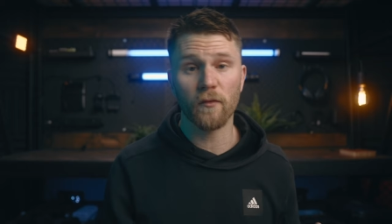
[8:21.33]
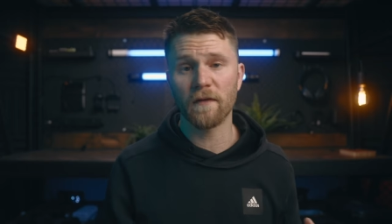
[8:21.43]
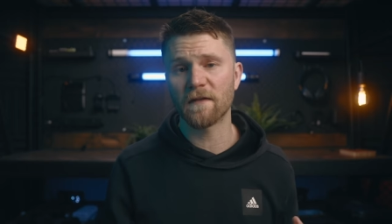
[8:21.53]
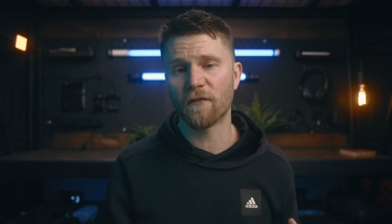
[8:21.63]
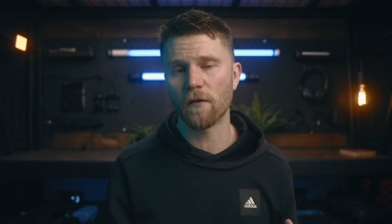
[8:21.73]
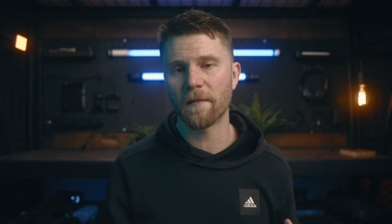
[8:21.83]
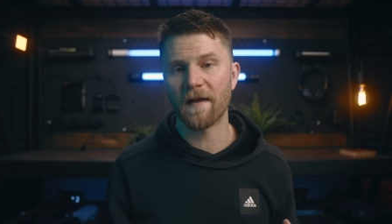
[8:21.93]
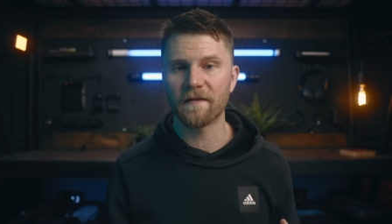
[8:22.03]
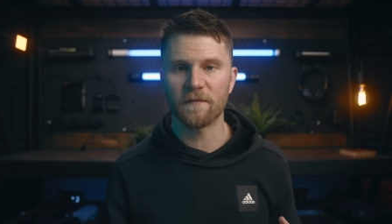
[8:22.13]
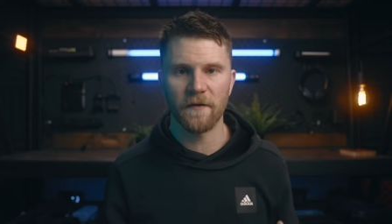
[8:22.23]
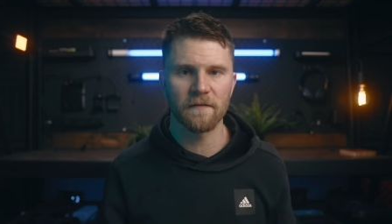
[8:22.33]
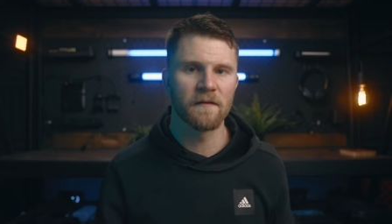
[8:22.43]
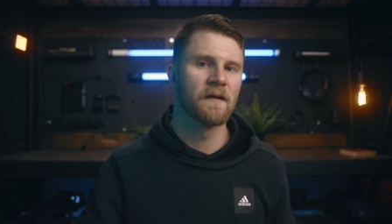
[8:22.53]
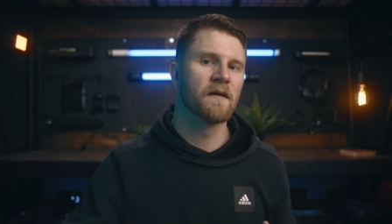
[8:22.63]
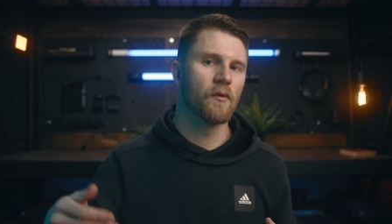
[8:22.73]
of these formats, but
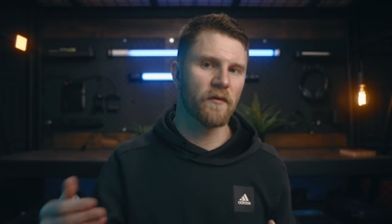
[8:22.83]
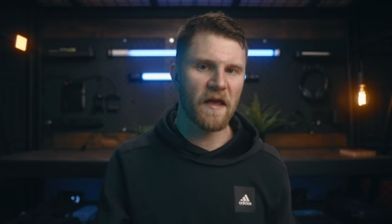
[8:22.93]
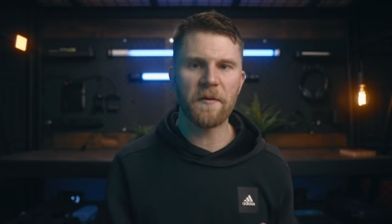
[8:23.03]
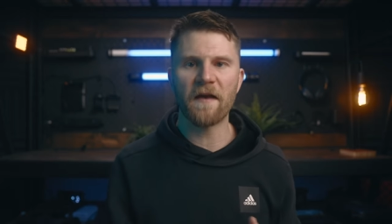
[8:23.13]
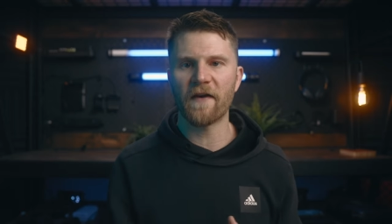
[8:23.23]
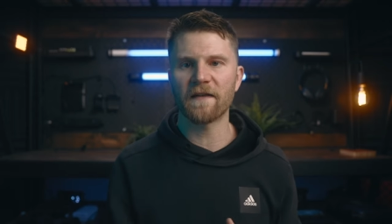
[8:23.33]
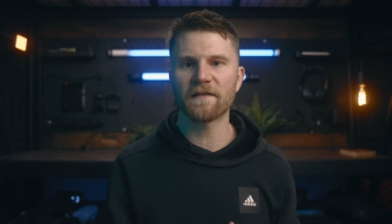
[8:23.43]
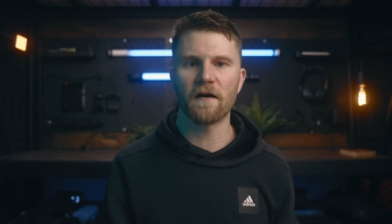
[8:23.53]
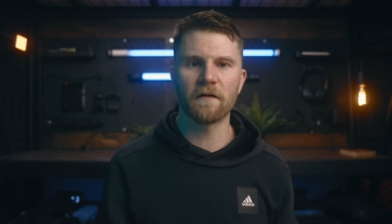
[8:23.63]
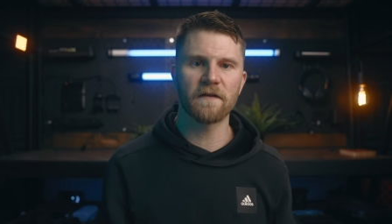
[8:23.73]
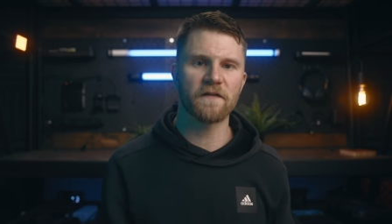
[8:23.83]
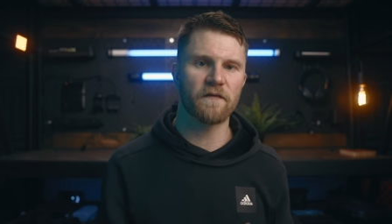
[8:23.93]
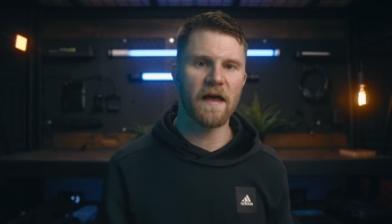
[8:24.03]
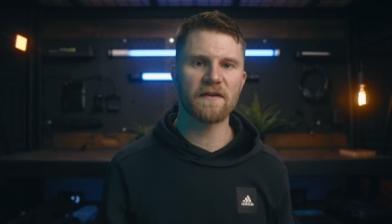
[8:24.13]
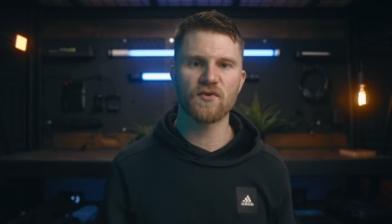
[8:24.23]
with APFS on this
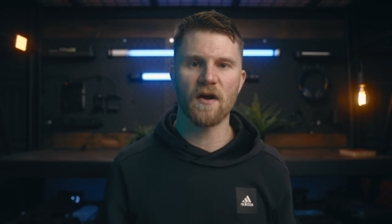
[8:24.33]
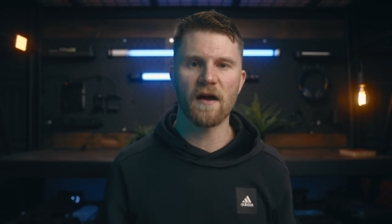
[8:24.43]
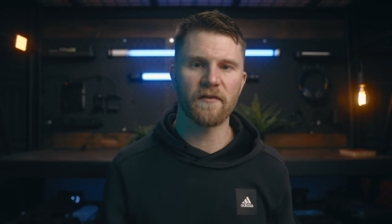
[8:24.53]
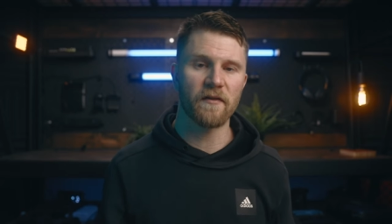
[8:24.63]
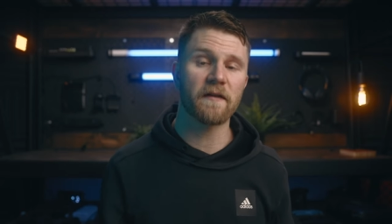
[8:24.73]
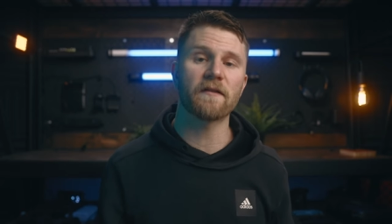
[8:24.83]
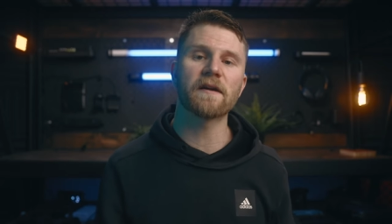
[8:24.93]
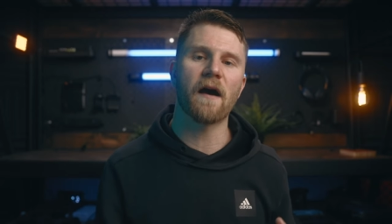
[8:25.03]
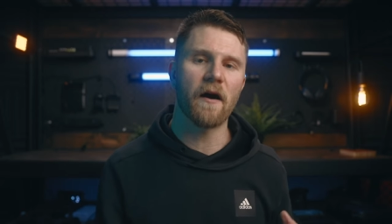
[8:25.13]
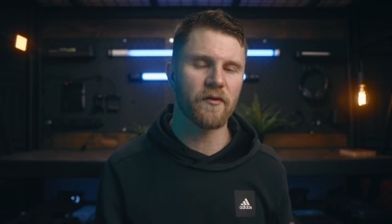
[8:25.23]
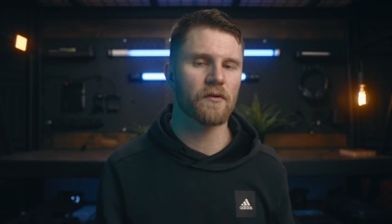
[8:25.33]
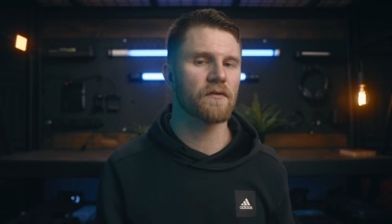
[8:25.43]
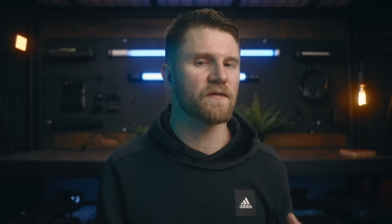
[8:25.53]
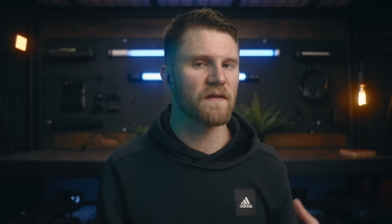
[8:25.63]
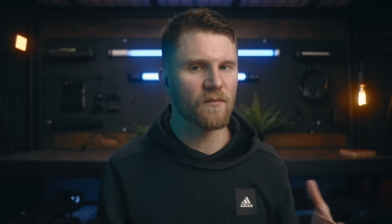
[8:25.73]
flash drive and likely
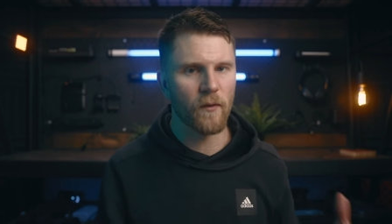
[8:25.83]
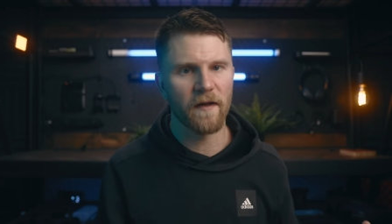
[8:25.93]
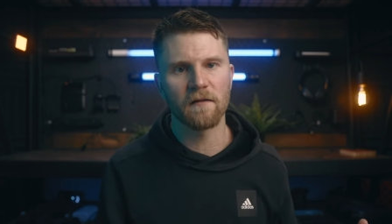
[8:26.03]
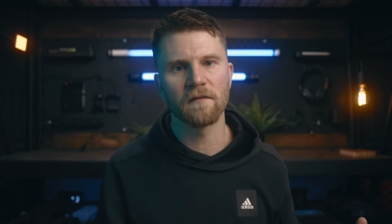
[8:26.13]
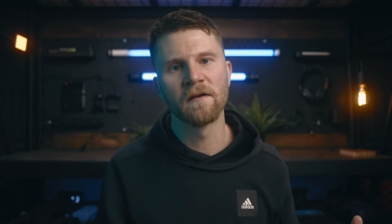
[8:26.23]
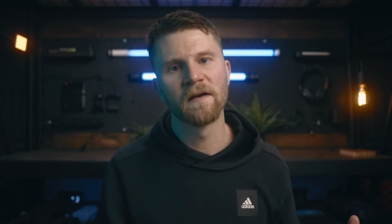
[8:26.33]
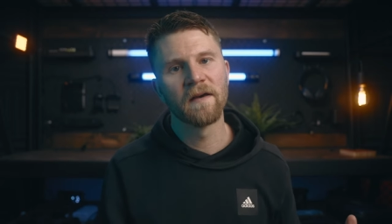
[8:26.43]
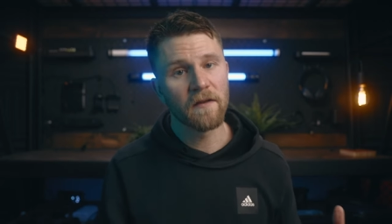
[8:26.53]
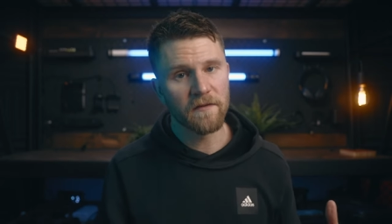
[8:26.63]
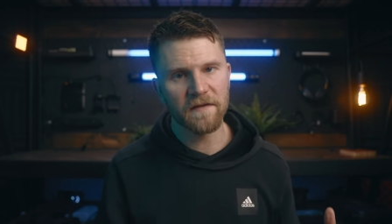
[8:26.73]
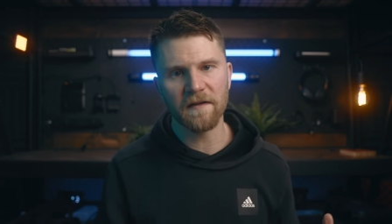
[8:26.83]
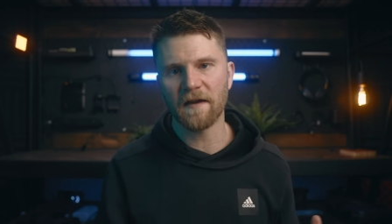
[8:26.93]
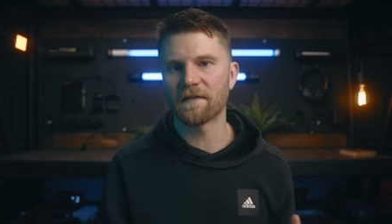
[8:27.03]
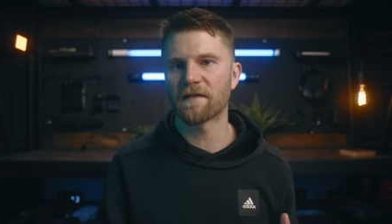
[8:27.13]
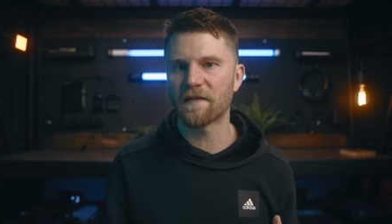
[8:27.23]
others as well, you'll see a
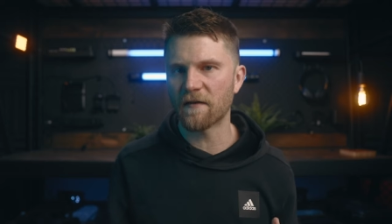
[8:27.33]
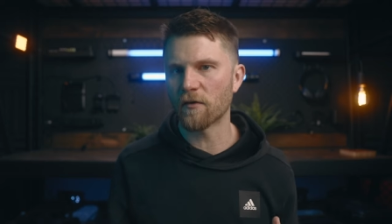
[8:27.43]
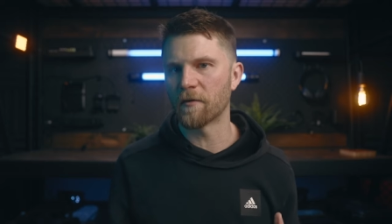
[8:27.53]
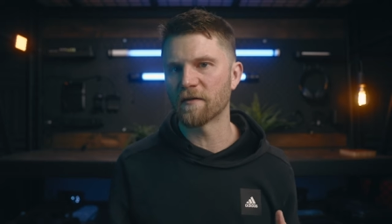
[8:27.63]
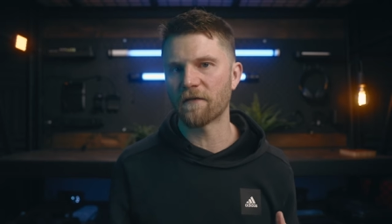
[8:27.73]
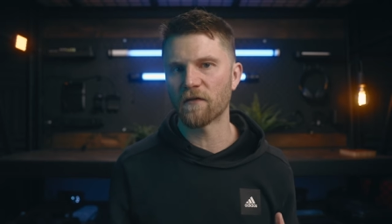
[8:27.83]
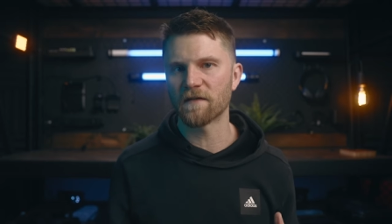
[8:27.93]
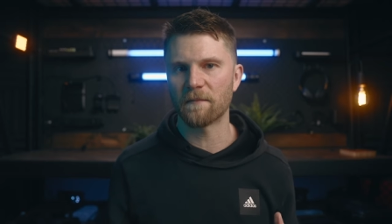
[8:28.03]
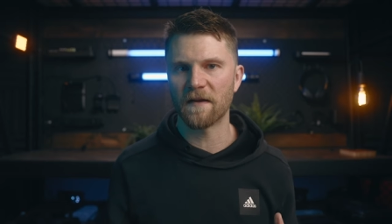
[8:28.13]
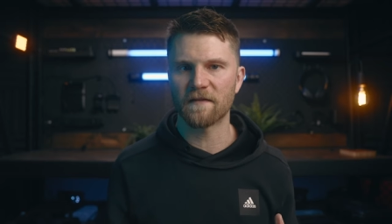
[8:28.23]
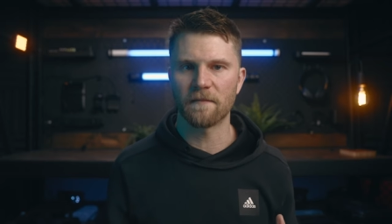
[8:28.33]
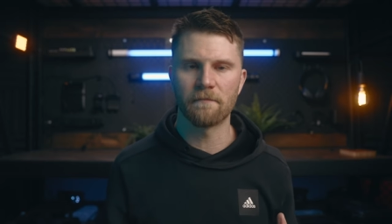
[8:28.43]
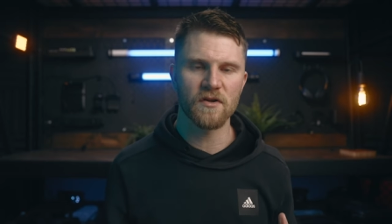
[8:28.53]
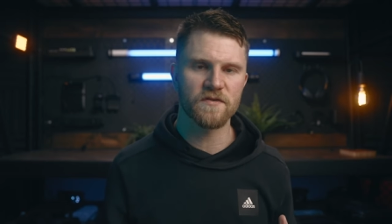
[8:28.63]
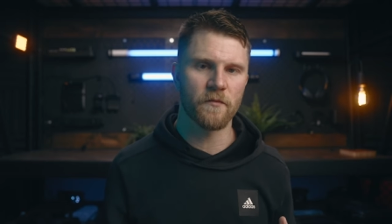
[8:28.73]
considerable difference that makes them
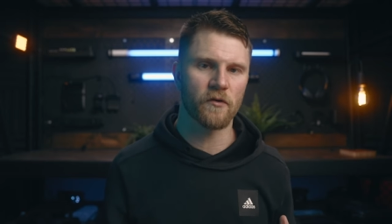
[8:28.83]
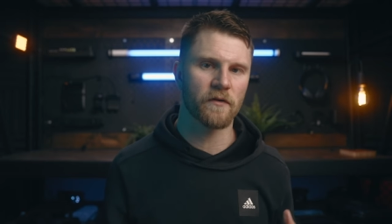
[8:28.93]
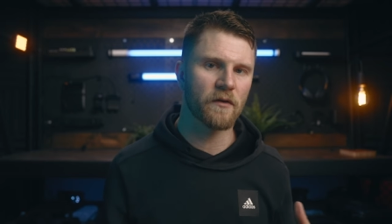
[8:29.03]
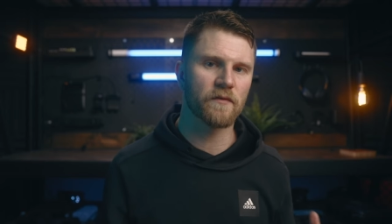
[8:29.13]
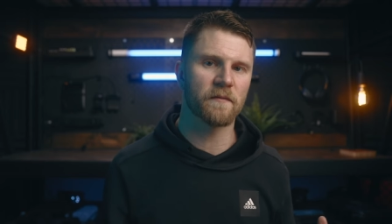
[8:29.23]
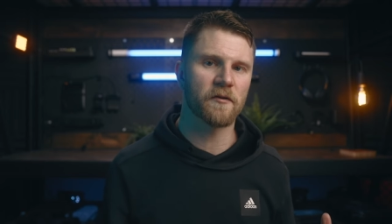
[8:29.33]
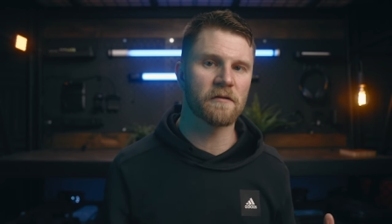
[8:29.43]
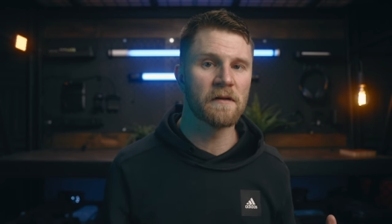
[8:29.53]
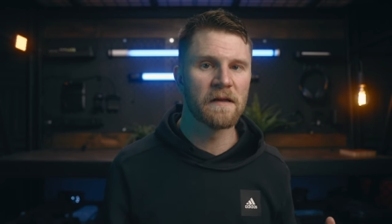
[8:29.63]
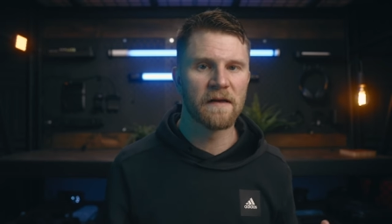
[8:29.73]
much more usable.